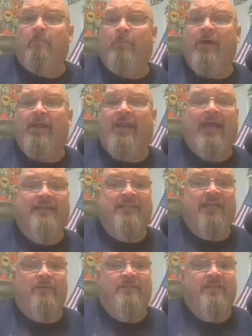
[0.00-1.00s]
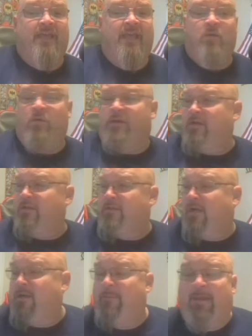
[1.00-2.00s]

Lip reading: But as I was saying, we're here to talk